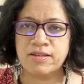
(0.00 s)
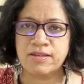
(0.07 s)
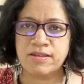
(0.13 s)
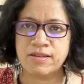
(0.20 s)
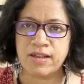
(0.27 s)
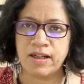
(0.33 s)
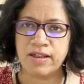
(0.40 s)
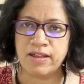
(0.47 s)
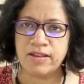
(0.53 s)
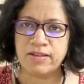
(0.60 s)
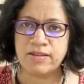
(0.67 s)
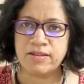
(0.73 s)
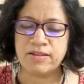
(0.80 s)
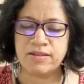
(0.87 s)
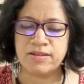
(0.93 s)

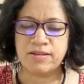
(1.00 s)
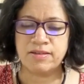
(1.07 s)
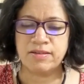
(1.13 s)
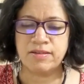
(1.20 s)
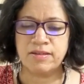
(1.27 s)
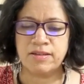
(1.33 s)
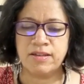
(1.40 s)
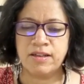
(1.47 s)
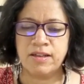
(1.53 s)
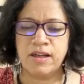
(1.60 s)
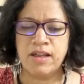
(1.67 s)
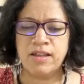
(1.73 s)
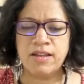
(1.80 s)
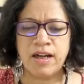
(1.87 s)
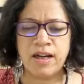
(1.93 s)
Silence.
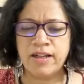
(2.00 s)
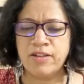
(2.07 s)
The